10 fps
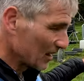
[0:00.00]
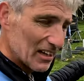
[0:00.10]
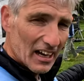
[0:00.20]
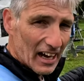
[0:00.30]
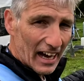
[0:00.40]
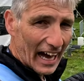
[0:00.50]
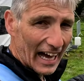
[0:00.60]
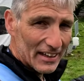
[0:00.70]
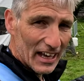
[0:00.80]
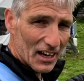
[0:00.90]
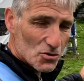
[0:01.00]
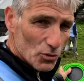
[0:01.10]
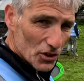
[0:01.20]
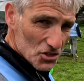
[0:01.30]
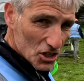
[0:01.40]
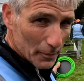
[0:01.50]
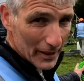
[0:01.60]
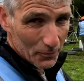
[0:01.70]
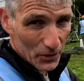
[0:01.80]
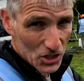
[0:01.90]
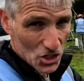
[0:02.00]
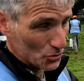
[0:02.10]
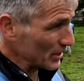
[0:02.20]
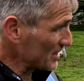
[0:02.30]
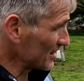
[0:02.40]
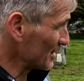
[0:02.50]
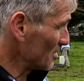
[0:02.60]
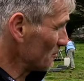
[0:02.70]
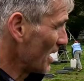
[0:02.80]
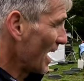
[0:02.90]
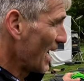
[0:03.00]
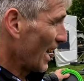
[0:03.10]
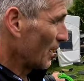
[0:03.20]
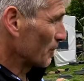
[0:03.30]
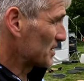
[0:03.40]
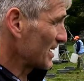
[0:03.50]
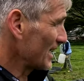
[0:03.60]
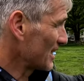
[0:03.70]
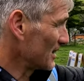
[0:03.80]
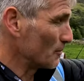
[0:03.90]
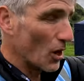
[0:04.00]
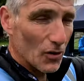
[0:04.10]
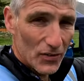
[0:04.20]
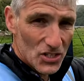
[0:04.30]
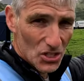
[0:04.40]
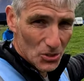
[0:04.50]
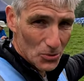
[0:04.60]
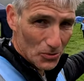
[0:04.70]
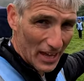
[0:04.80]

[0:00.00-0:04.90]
and as runners come in, we're just greeting them, and we're taking them over to